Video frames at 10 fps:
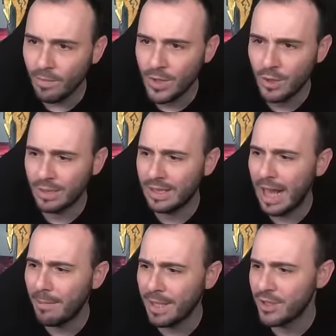So the
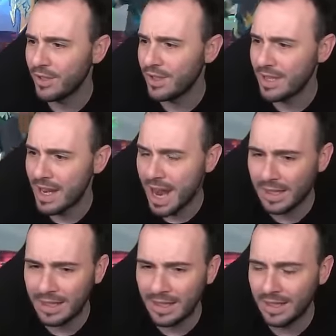damage is
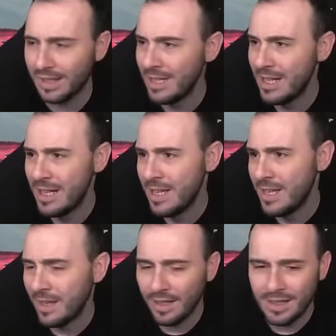not, uh,
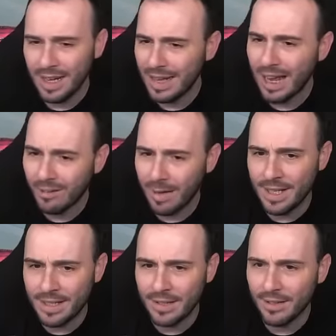it's not that
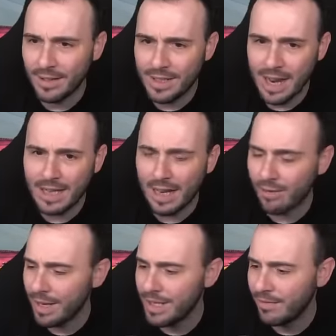crazy, you know? It's not that
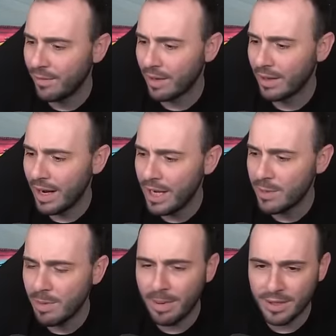crazy for a
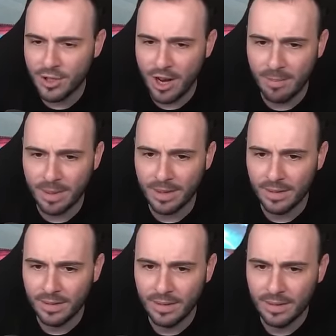H P-based champion.
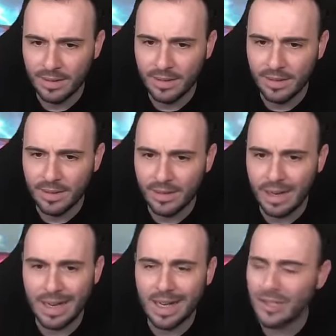
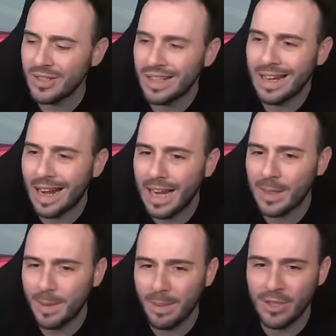And not just an
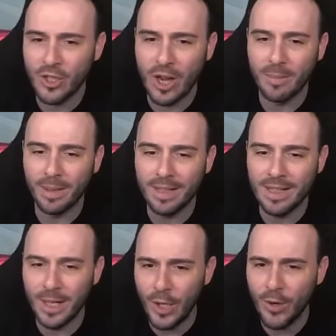H P-based champion. It's
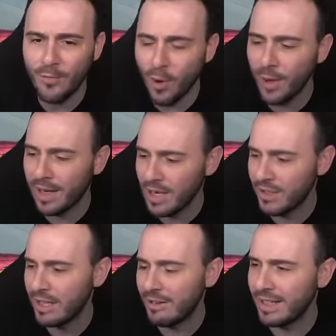a new Void
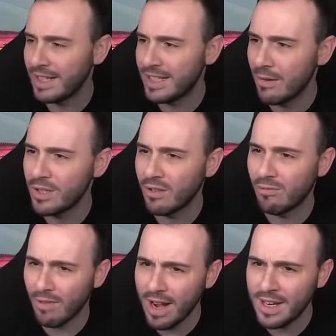Legendary that sounds
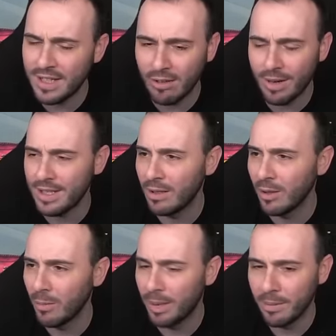crazy, crazy good
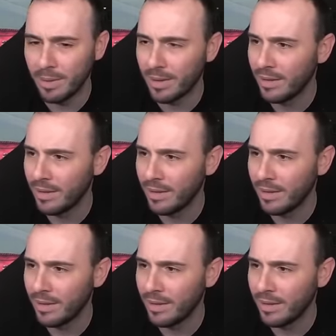on paper.